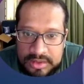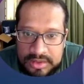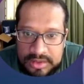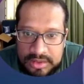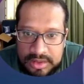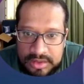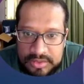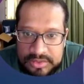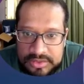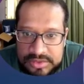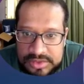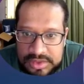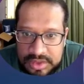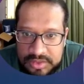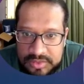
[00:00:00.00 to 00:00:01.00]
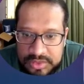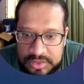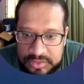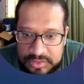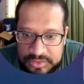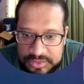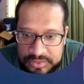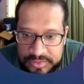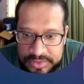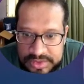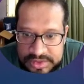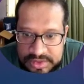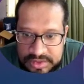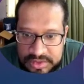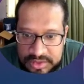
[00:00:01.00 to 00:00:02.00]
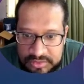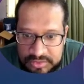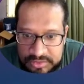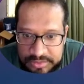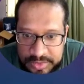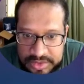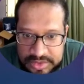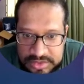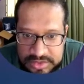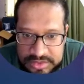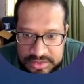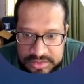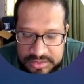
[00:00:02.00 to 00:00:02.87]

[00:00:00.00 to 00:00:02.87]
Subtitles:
Now to download, where's the download button?